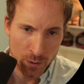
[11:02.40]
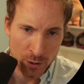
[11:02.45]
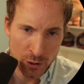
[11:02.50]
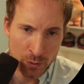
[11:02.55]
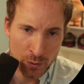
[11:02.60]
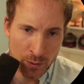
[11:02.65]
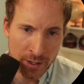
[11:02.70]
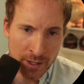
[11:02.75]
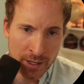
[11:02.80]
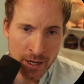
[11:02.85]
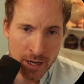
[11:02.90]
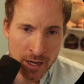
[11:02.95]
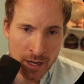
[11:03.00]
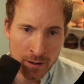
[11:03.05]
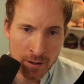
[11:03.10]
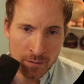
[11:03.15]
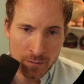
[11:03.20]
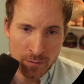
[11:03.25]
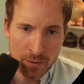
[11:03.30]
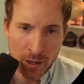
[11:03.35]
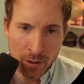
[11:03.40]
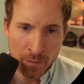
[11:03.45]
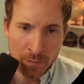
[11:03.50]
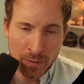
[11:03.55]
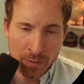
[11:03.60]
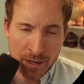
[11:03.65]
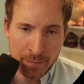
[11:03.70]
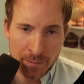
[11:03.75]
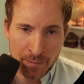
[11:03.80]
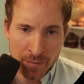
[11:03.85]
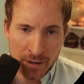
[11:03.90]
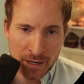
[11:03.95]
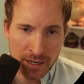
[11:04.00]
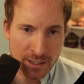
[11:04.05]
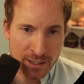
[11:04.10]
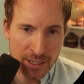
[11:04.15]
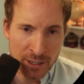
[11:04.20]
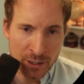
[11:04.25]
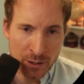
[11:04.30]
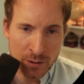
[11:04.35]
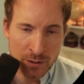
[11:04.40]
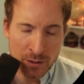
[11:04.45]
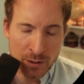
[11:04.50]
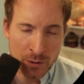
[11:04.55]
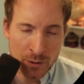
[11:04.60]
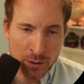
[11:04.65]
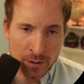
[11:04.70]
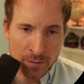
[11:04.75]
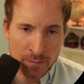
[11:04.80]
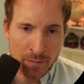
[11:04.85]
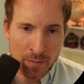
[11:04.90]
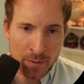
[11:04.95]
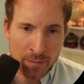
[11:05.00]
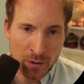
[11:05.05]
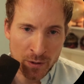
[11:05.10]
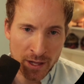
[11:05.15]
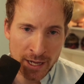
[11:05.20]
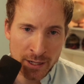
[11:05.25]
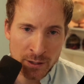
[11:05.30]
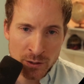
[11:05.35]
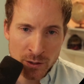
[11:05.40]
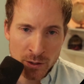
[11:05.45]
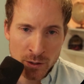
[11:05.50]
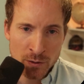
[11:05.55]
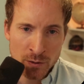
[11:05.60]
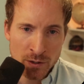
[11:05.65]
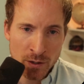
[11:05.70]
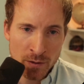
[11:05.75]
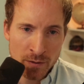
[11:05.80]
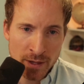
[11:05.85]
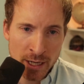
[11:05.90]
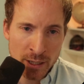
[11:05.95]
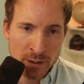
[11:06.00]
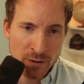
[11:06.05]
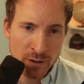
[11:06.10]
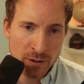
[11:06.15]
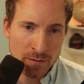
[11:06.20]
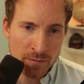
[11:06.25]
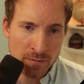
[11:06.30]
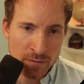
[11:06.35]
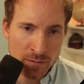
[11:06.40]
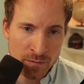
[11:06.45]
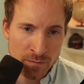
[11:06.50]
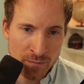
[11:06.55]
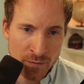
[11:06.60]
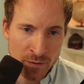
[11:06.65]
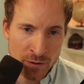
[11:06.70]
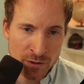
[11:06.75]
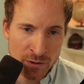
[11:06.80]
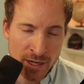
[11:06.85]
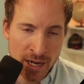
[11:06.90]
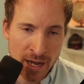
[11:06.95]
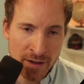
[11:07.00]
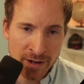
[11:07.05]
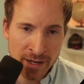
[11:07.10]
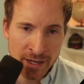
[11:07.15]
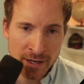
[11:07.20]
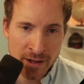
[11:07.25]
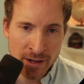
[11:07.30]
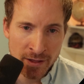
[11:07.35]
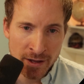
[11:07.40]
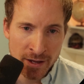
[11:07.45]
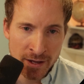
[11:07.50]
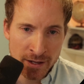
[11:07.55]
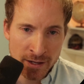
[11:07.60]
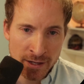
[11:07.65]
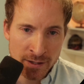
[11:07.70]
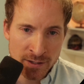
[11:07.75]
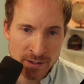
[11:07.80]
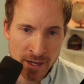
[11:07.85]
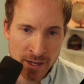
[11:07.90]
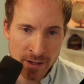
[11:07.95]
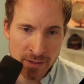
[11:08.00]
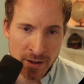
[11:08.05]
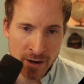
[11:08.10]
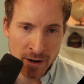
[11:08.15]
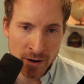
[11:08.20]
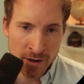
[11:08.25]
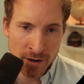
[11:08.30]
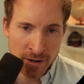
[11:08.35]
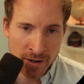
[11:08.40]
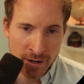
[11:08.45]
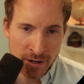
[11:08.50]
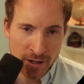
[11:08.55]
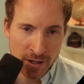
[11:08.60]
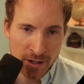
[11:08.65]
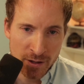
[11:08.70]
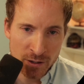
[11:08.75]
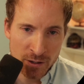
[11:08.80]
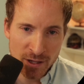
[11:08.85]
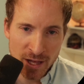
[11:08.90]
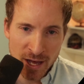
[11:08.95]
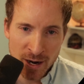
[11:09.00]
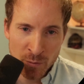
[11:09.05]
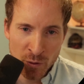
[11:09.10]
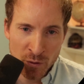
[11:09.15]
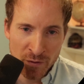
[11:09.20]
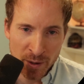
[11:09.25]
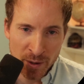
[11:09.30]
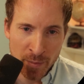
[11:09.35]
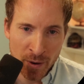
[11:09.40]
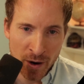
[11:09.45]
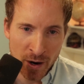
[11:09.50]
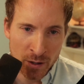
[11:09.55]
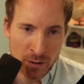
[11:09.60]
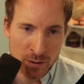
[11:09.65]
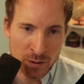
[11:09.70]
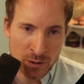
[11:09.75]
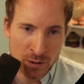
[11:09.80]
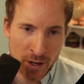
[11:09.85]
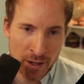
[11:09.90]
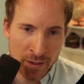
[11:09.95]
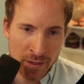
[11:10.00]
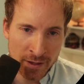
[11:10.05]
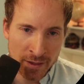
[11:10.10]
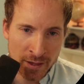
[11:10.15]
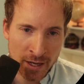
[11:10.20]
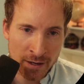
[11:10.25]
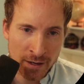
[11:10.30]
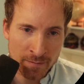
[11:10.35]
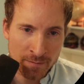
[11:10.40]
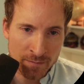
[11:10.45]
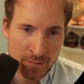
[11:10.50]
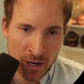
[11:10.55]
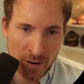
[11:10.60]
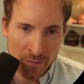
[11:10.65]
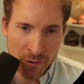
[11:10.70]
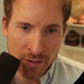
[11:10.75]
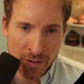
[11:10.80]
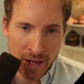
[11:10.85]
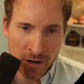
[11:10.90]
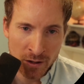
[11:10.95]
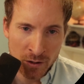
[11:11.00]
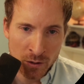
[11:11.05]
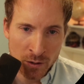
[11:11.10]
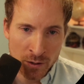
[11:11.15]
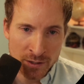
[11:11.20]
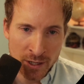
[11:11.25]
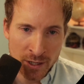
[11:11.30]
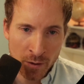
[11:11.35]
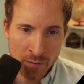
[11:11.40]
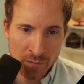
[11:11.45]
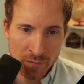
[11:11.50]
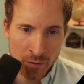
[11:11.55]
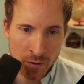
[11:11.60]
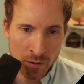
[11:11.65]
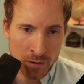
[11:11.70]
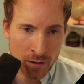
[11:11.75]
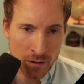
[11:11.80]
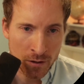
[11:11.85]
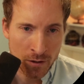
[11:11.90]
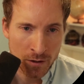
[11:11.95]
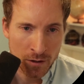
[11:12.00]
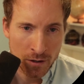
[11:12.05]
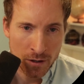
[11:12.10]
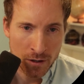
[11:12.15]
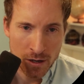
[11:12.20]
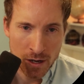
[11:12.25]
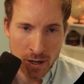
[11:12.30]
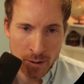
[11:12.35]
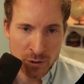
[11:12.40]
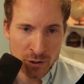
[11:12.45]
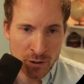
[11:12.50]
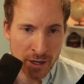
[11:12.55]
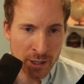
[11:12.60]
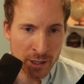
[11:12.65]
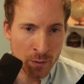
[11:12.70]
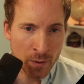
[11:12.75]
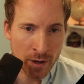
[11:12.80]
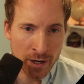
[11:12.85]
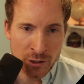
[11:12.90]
which we continue to and plan to. So thanks for diving into the insight there, and there's a lot of moving parts, so I think that covering that a little is helpful. Strike, you